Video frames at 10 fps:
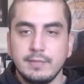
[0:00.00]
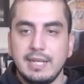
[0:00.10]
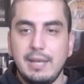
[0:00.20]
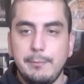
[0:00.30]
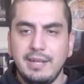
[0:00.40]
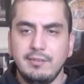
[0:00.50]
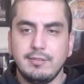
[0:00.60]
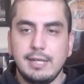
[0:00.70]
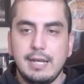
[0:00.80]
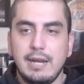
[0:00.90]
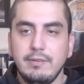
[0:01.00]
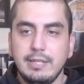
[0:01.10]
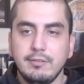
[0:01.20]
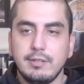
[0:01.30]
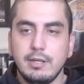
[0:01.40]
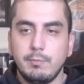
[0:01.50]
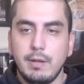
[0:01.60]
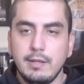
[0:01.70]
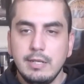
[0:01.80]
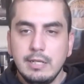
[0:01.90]
Hitman said, everything's good,
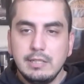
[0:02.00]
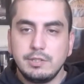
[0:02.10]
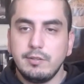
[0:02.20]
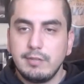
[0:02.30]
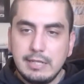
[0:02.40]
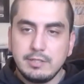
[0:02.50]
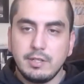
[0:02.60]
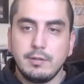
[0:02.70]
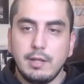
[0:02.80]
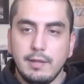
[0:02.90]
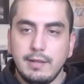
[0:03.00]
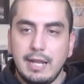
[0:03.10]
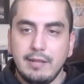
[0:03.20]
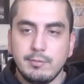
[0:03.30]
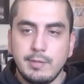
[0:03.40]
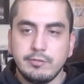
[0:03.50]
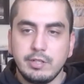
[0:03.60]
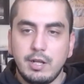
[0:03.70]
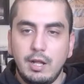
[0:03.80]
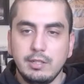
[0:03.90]
brother. Just entered the last semester
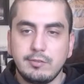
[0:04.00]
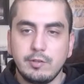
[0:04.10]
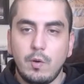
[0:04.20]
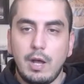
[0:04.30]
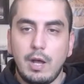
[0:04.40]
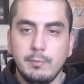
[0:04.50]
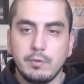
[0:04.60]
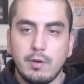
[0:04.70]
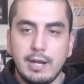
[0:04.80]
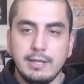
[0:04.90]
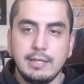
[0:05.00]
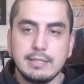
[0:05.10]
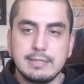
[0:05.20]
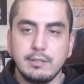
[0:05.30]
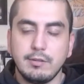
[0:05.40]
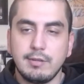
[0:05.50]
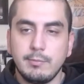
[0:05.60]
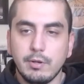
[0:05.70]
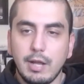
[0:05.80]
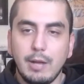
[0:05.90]
in college, so I'm grinding until
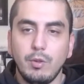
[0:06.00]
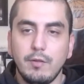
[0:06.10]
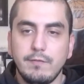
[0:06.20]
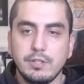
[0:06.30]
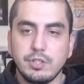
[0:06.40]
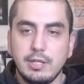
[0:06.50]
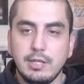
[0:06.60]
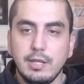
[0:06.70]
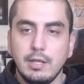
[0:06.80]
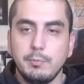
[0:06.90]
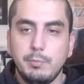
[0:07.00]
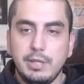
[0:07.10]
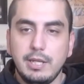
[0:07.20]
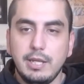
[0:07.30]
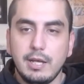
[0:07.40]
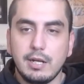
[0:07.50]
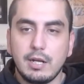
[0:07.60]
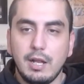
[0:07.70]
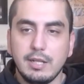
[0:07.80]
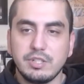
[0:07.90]
December. I will officially be a
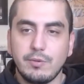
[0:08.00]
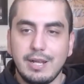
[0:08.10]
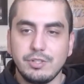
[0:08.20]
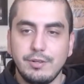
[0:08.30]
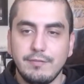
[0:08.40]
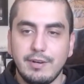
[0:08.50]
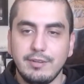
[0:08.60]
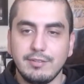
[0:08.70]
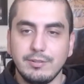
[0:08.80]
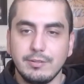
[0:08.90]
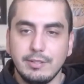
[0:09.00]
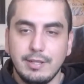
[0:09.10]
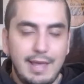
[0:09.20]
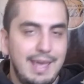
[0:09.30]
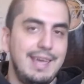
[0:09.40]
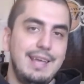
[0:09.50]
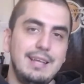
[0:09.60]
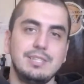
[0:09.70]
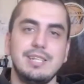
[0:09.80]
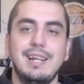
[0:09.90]
college graduate very soon.
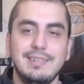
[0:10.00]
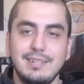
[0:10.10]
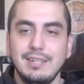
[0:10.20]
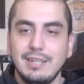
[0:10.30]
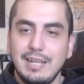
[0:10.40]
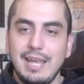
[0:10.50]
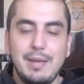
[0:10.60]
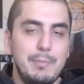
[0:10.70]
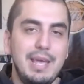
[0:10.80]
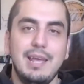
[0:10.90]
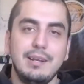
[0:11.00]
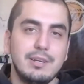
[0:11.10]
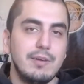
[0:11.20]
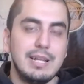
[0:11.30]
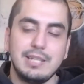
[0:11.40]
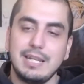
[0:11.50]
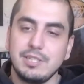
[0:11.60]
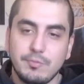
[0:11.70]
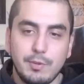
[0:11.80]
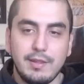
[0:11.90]
Hey, shout out to Hitman.
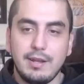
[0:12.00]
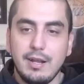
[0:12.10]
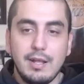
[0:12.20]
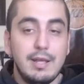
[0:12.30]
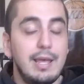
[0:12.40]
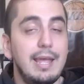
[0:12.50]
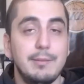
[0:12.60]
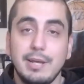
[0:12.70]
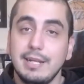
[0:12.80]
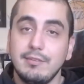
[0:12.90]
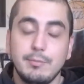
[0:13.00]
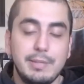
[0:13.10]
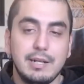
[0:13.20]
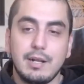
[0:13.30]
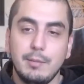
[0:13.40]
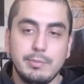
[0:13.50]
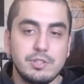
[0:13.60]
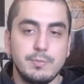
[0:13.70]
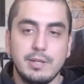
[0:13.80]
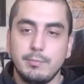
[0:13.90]
Congratulations, brother. Hey, man, that's a big
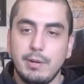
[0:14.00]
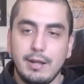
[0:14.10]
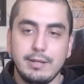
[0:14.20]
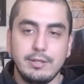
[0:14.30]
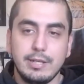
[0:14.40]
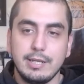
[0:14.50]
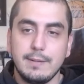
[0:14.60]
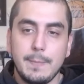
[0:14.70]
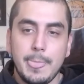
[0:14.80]
accomplishment. Proud of you, kid.